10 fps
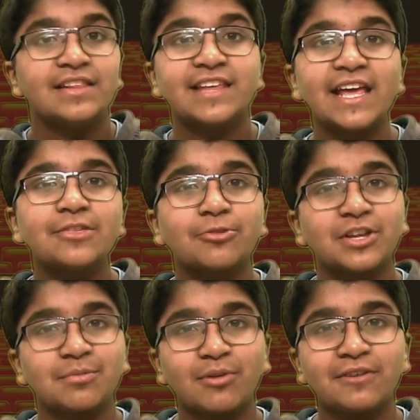eighth grade
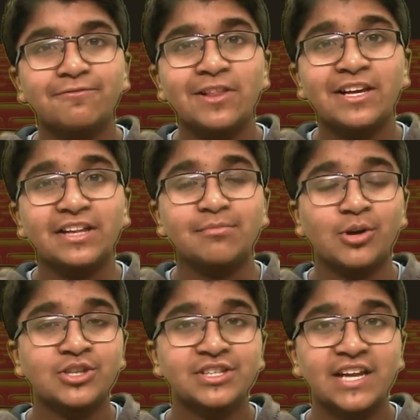spring fling is
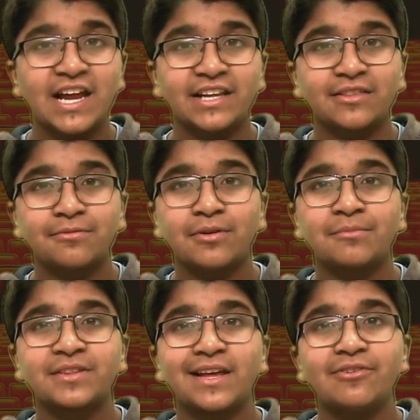March 10th from
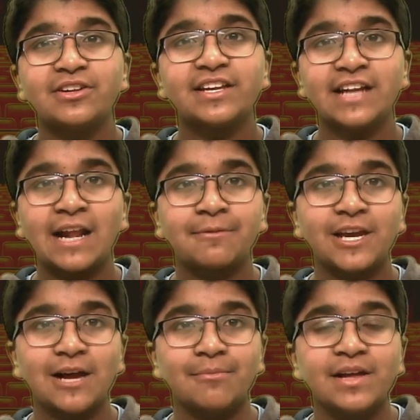7 to 9
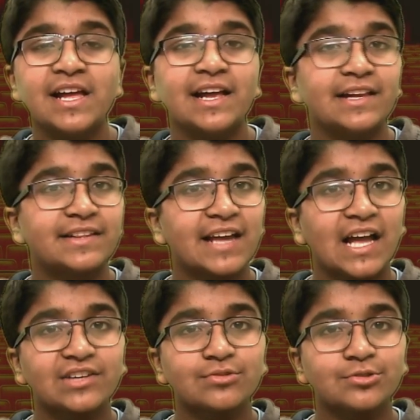p.m. It's casual